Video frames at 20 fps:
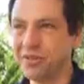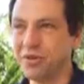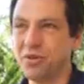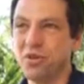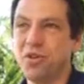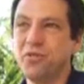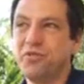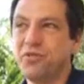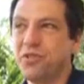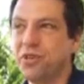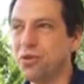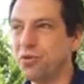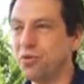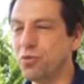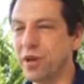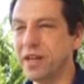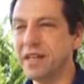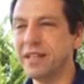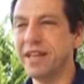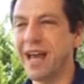don't know if you
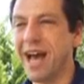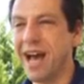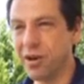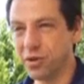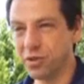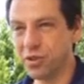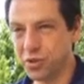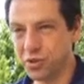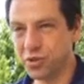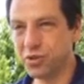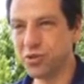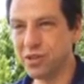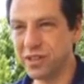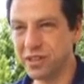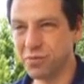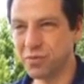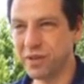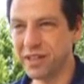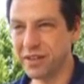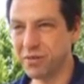went out to do
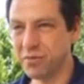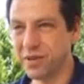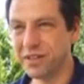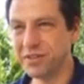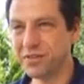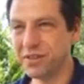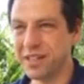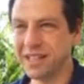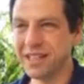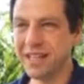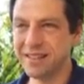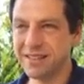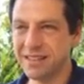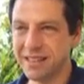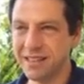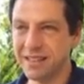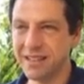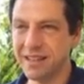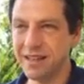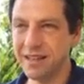it when you went to the
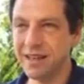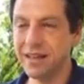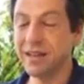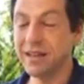Knesset,